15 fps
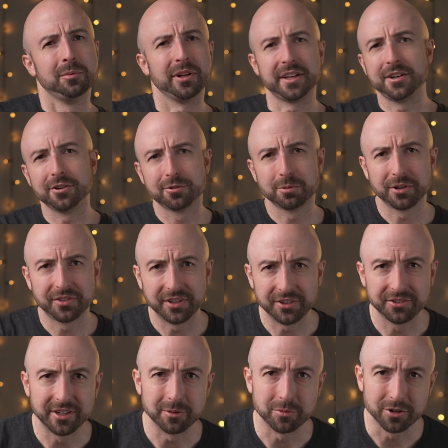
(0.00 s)
But here's where
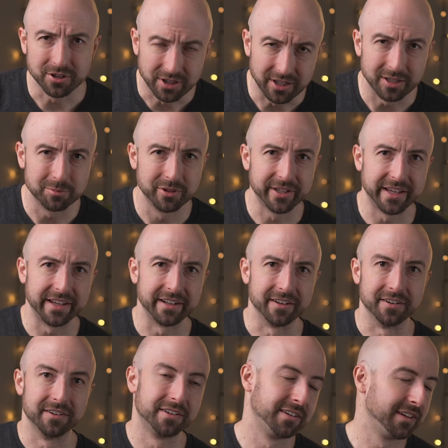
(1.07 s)
things get more
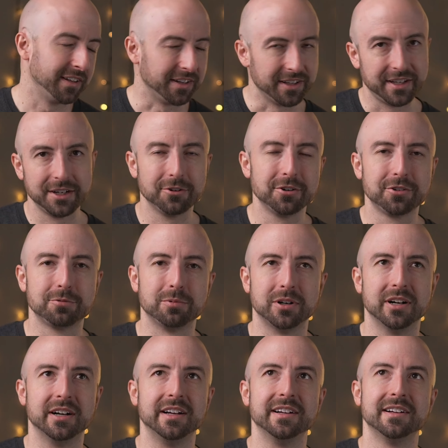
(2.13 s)
complicated, and here is
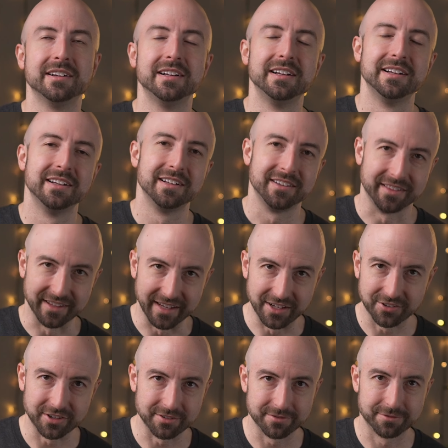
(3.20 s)
why the
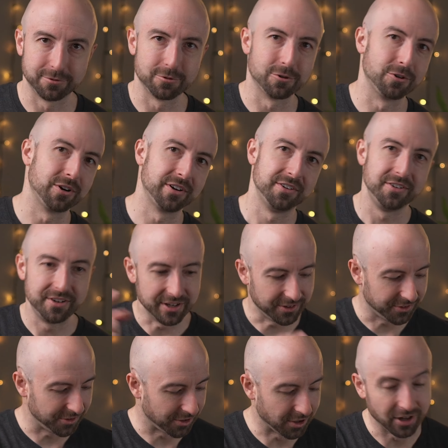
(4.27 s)
a7 IV
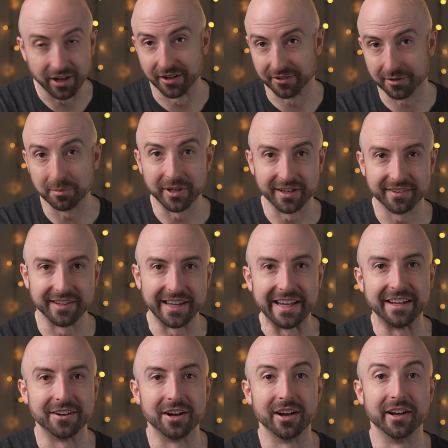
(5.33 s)
does not make the
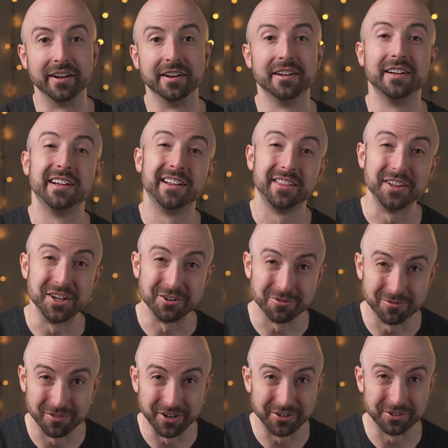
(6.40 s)
A9, the
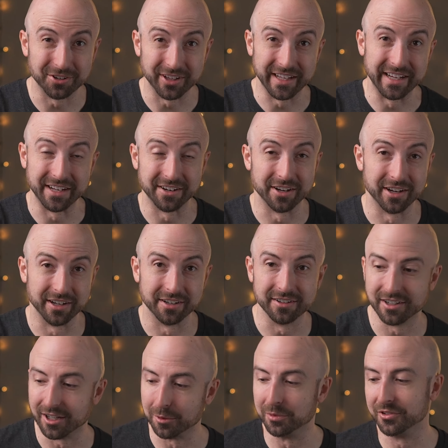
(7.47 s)
original A9,
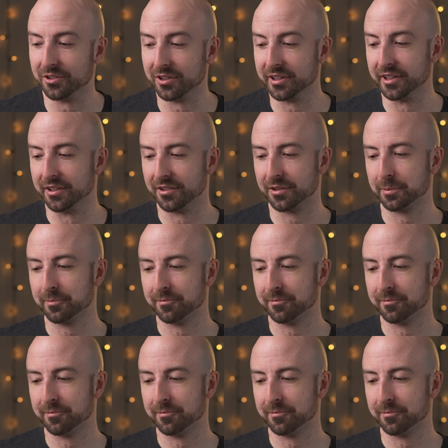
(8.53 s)
obsolete.